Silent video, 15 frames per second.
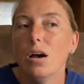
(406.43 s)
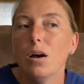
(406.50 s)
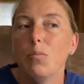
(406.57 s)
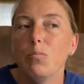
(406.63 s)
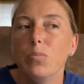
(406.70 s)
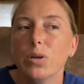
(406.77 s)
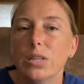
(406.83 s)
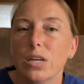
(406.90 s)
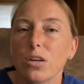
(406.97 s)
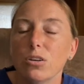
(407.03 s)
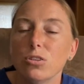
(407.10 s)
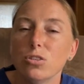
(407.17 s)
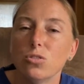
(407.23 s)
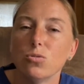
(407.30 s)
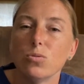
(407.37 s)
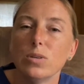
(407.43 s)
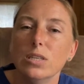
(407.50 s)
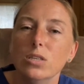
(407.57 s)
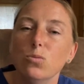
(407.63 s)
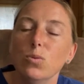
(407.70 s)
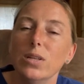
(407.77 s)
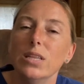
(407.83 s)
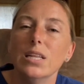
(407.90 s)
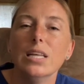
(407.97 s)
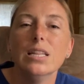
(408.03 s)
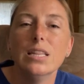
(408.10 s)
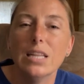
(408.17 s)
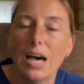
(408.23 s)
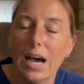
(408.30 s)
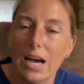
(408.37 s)
but there are stories within
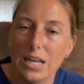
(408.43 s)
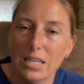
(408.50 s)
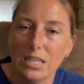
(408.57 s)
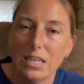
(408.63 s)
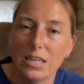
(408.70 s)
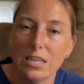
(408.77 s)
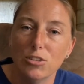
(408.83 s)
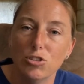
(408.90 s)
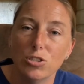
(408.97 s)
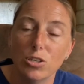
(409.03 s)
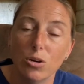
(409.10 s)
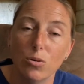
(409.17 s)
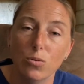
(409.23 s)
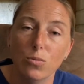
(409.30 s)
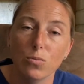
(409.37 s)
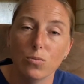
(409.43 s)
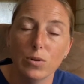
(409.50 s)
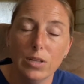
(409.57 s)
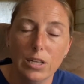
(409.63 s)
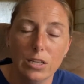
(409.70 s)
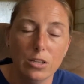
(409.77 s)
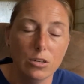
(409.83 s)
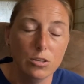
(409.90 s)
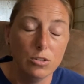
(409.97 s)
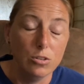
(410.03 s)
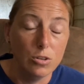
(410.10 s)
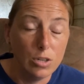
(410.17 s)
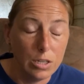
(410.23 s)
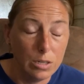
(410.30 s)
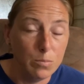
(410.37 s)
that can show really the
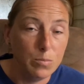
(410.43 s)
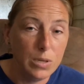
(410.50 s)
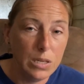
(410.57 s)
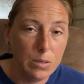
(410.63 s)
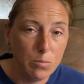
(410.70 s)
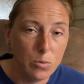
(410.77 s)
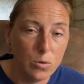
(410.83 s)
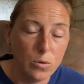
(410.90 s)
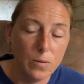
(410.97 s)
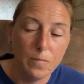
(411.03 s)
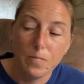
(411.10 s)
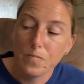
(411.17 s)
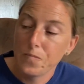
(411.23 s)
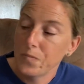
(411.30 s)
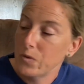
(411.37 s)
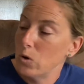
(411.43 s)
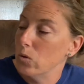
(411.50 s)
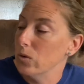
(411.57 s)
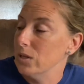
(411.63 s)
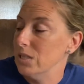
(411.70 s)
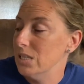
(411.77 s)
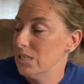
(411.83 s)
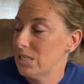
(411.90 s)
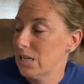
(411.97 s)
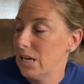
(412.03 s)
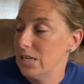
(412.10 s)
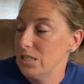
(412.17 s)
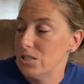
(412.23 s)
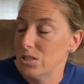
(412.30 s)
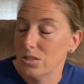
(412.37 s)
good in people, or in this
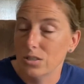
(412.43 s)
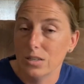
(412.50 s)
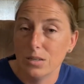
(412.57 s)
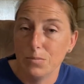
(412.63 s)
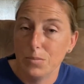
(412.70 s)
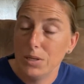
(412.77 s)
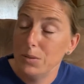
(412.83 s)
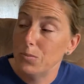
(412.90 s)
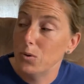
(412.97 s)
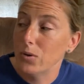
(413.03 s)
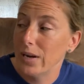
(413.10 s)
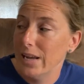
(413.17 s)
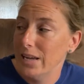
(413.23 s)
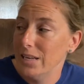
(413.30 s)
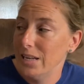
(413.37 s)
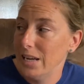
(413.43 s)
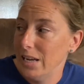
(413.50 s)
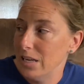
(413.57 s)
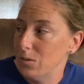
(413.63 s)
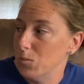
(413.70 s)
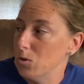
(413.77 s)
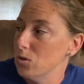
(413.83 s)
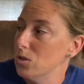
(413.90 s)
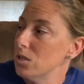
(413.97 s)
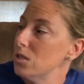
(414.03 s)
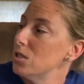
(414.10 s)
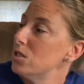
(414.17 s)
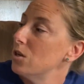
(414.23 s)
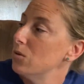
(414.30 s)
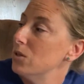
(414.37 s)
case, the good in people and animals.
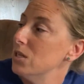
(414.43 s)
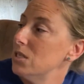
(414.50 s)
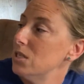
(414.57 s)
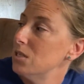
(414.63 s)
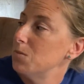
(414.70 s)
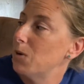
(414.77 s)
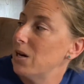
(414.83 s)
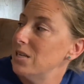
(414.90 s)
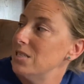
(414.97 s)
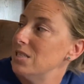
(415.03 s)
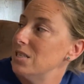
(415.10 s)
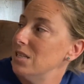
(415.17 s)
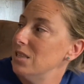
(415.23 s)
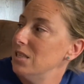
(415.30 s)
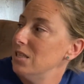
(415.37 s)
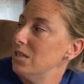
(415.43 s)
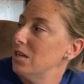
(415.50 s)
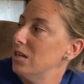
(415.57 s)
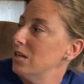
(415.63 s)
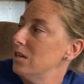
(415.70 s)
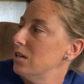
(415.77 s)
So this is by Cynthia